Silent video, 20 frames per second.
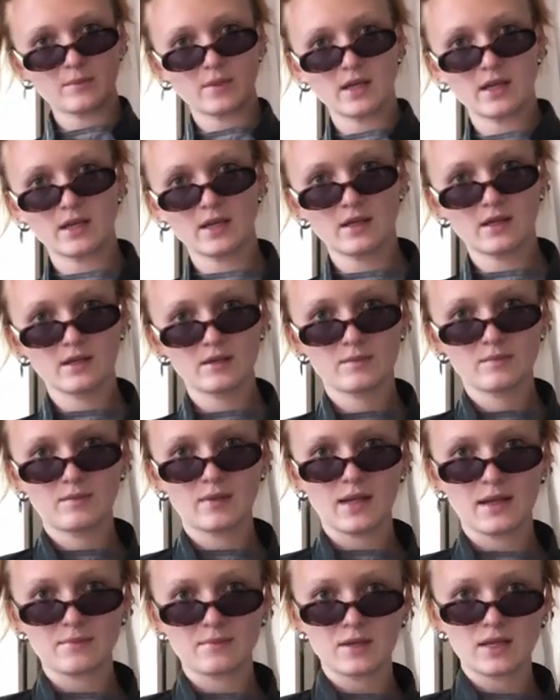my
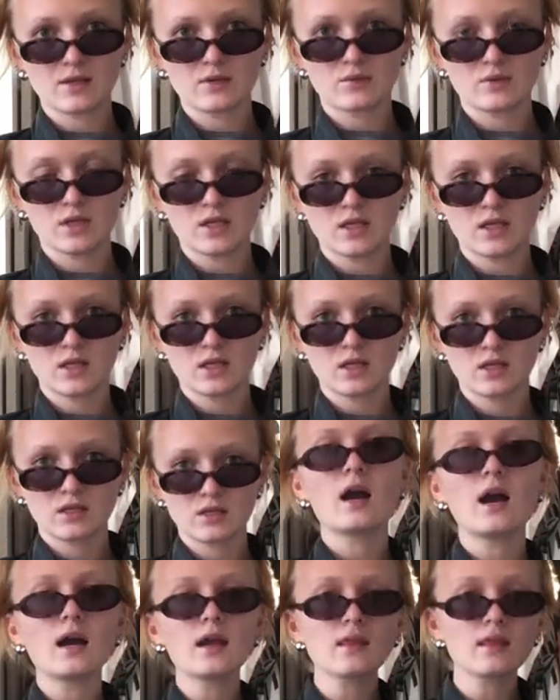black mandarina
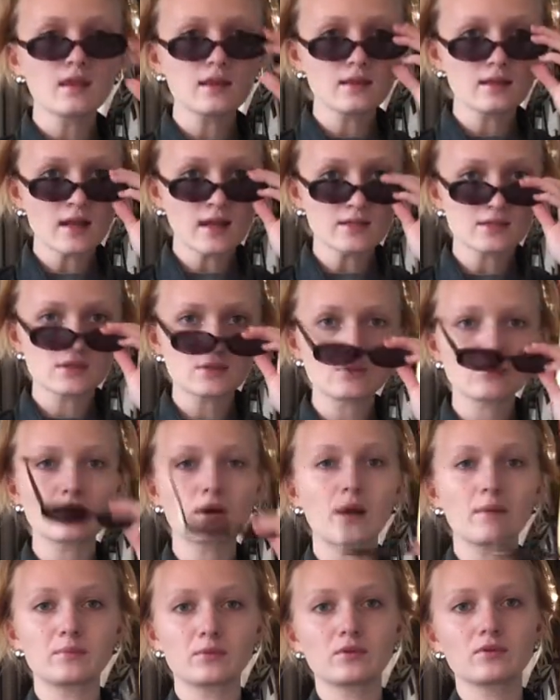I think that's a
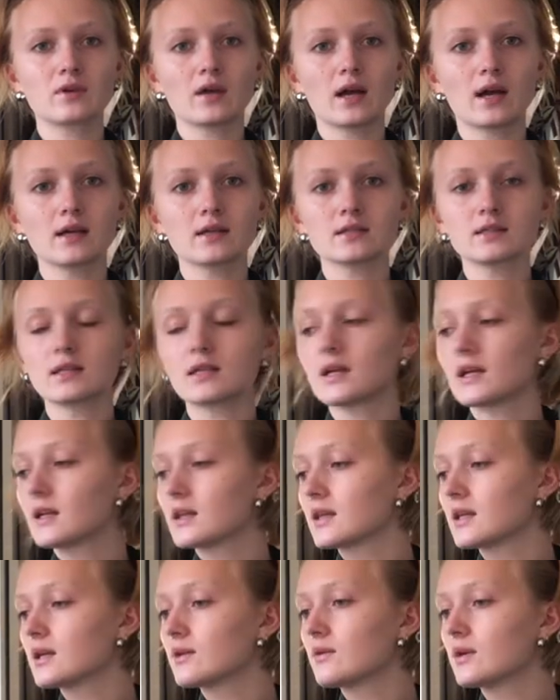wrap you guys like I
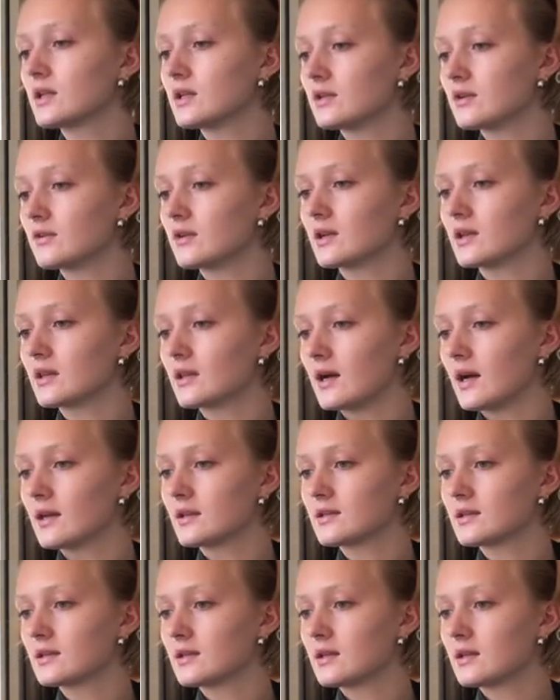think we're doing that